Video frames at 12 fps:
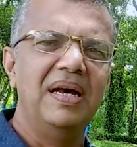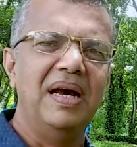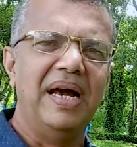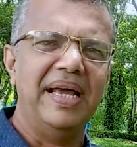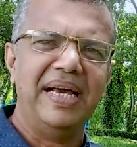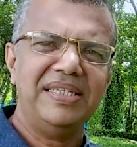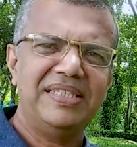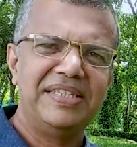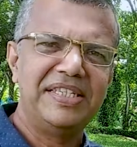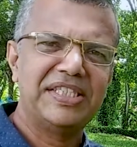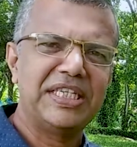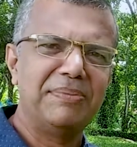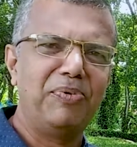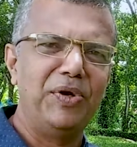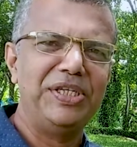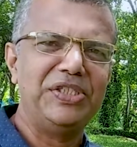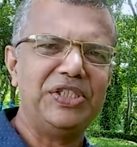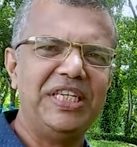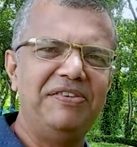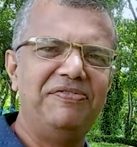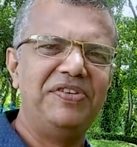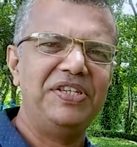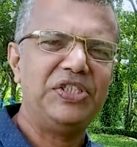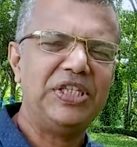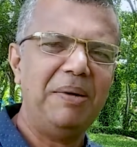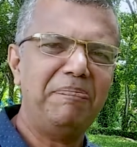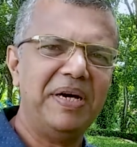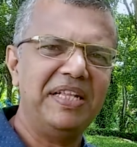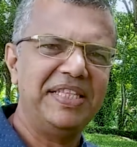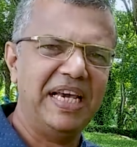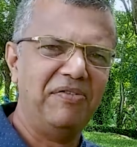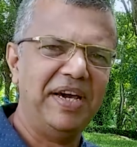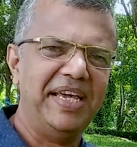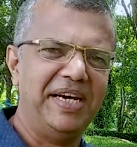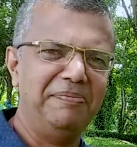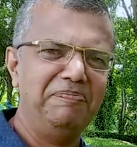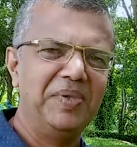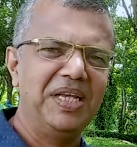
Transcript: I asked the district police chief Shilpa Dyavaya